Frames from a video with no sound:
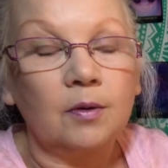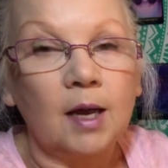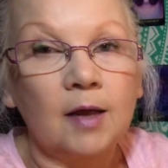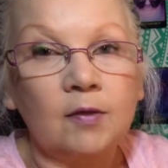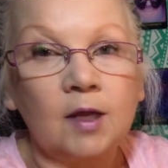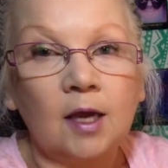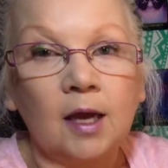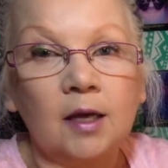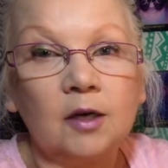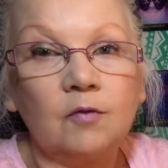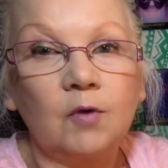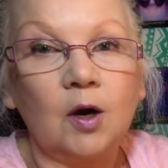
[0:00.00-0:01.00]
at the
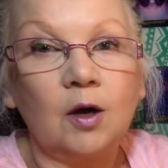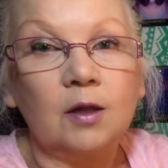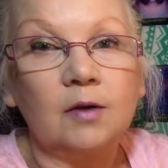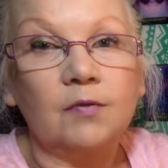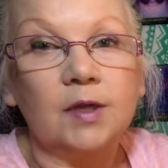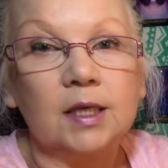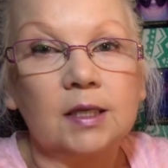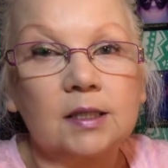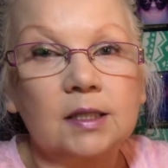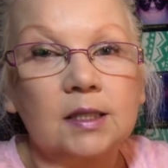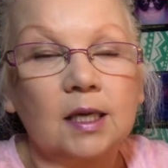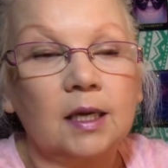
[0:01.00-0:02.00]
end of all of
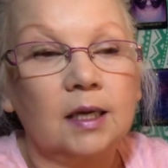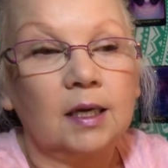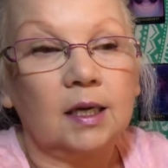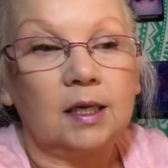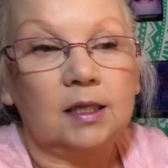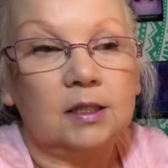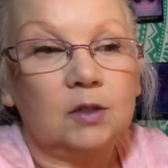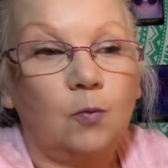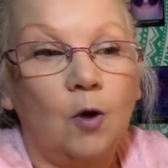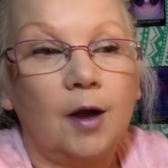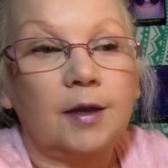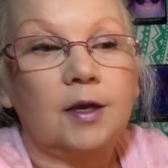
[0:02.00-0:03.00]
this. And he's
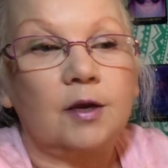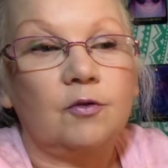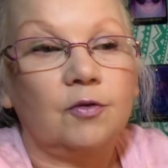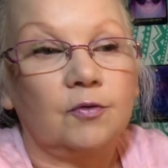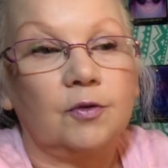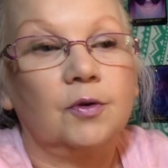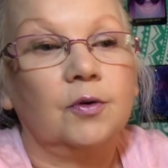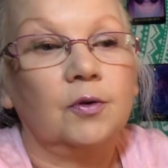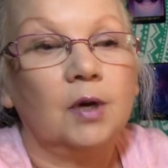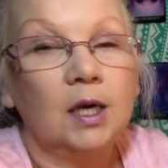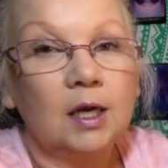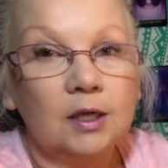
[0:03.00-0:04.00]
walking
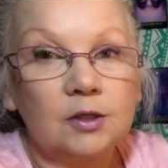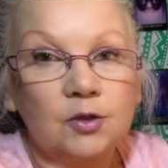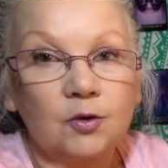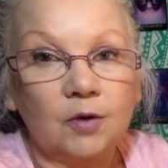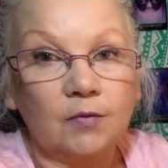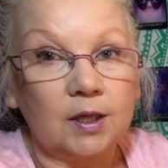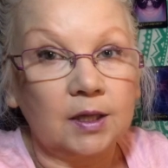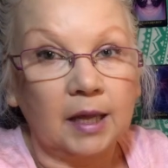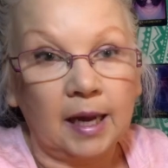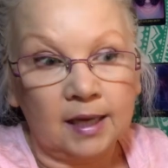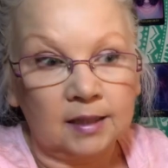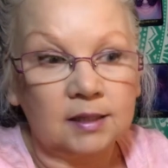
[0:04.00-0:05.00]
through sort of a
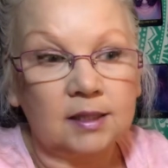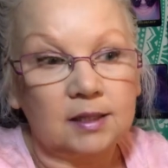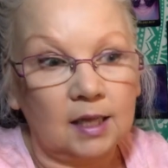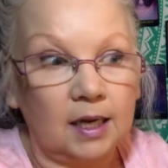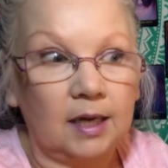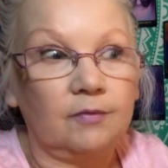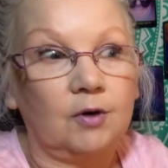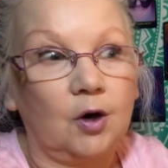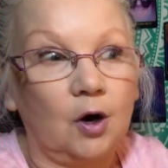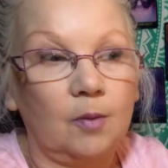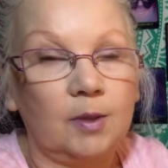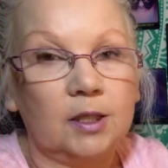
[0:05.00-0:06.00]
landslide of
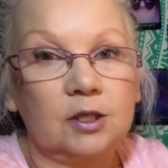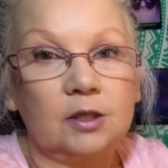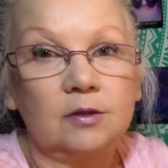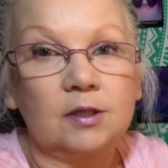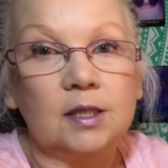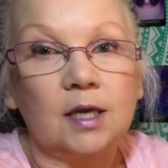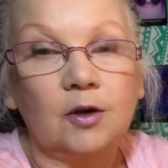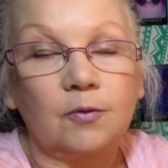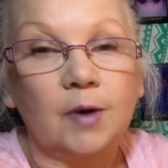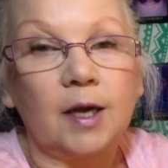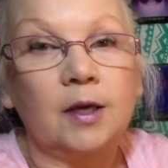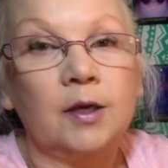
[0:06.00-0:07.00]
garbage. It looks like a
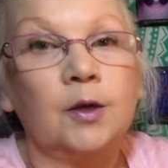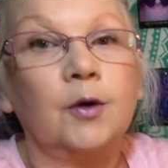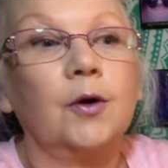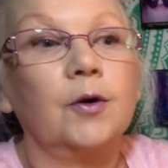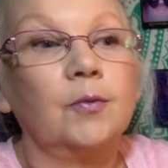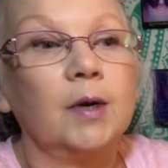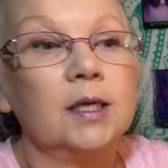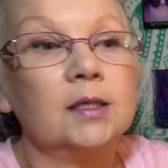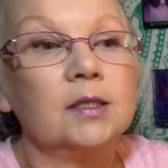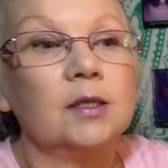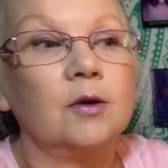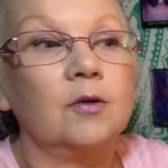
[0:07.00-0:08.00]
wrecking yard, right?
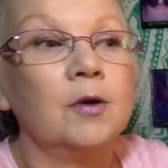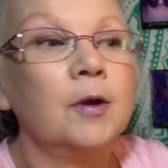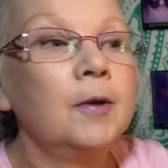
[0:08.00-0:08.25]
So